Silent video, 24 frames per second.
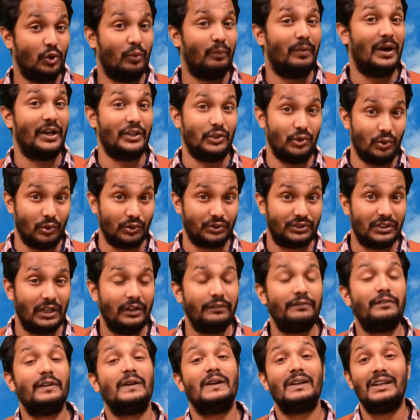by
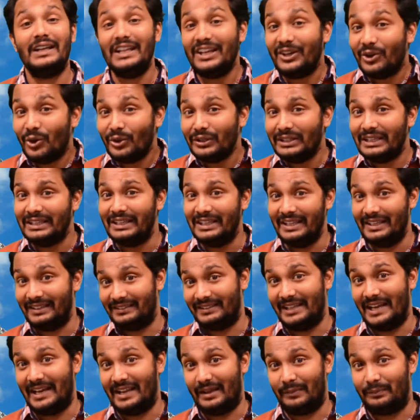yourself, click on the link
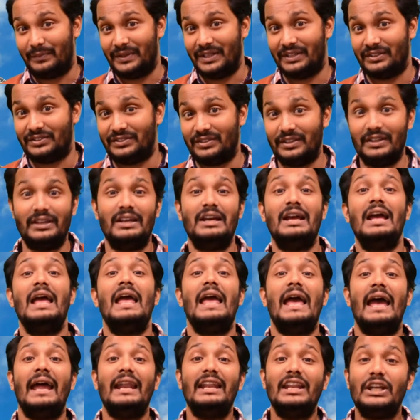that appears here
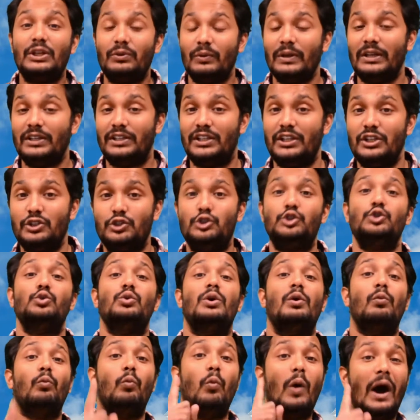and it will teach
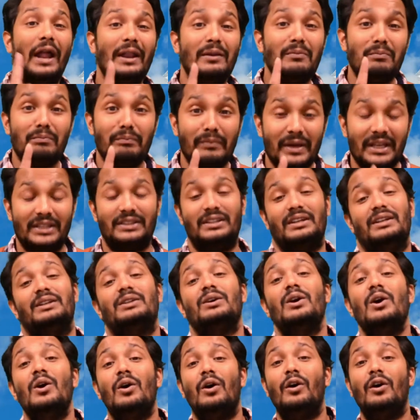you one method